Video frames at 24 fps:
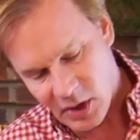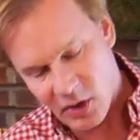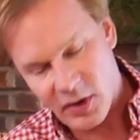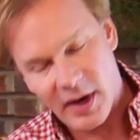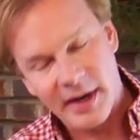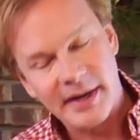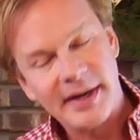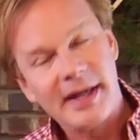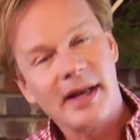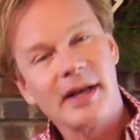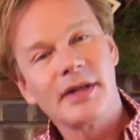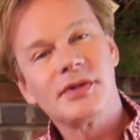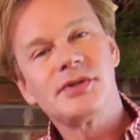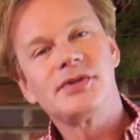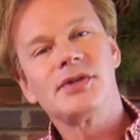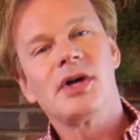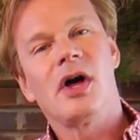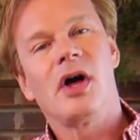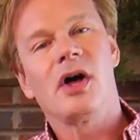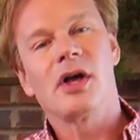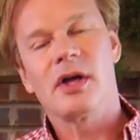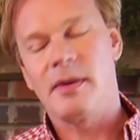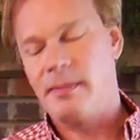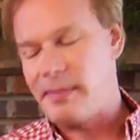All right, now let's
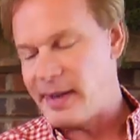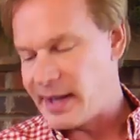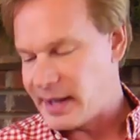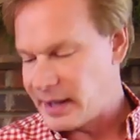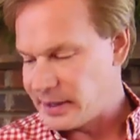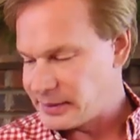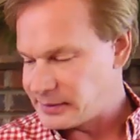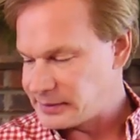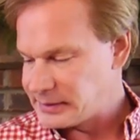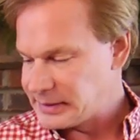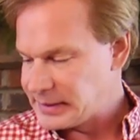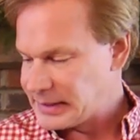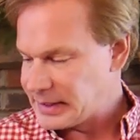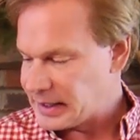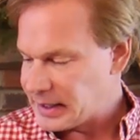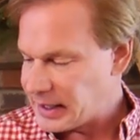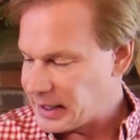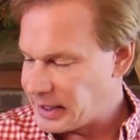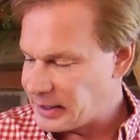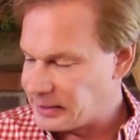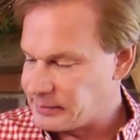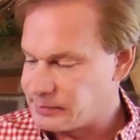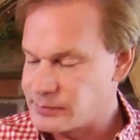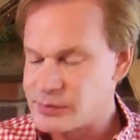talk about
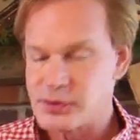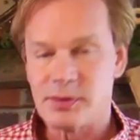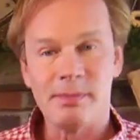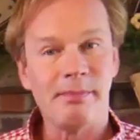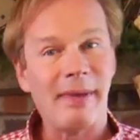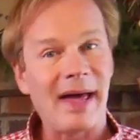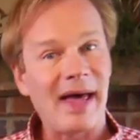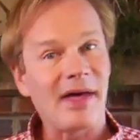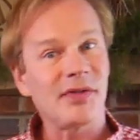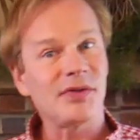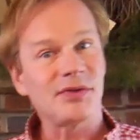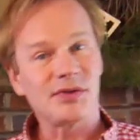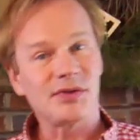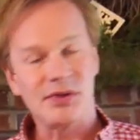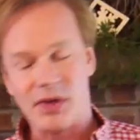um, some bath